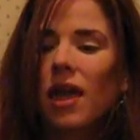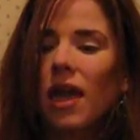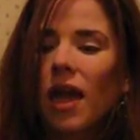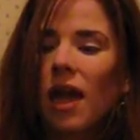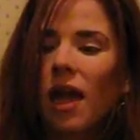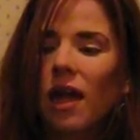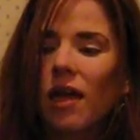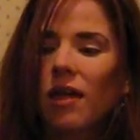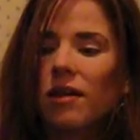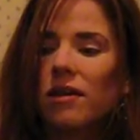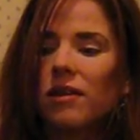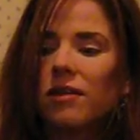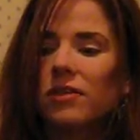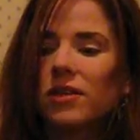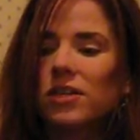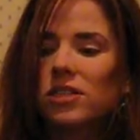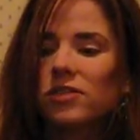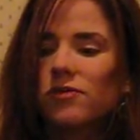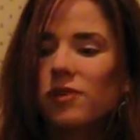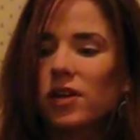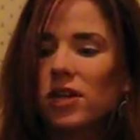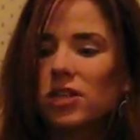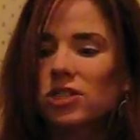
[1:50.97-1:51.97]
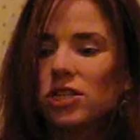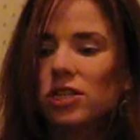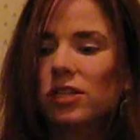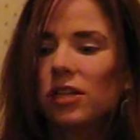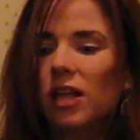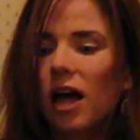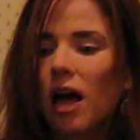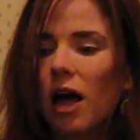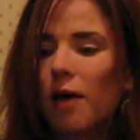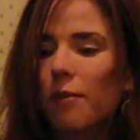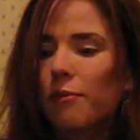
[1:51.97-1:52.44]
and this veggie
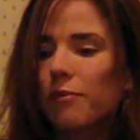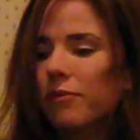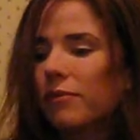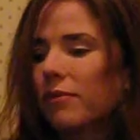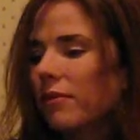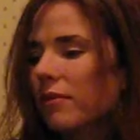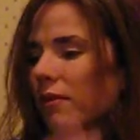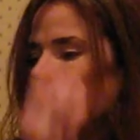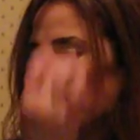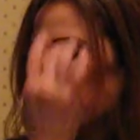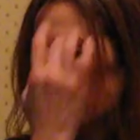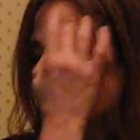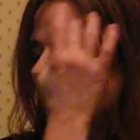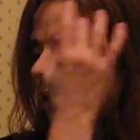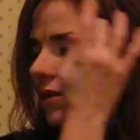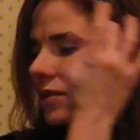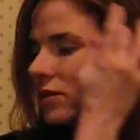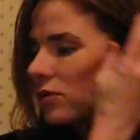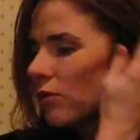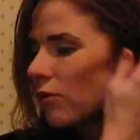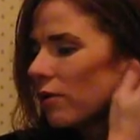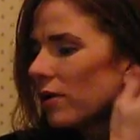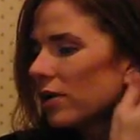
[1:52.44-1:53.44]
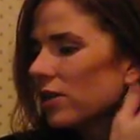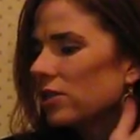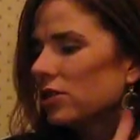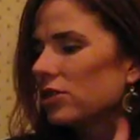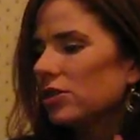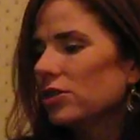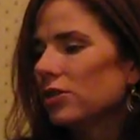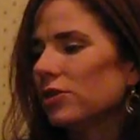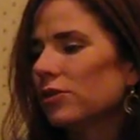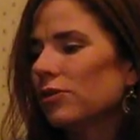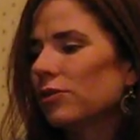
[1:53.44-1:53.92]
glop is going
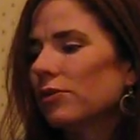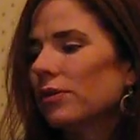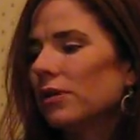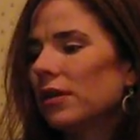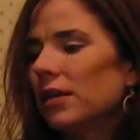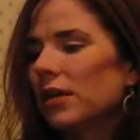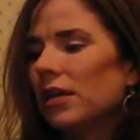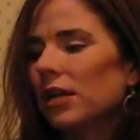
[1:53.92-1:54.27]
to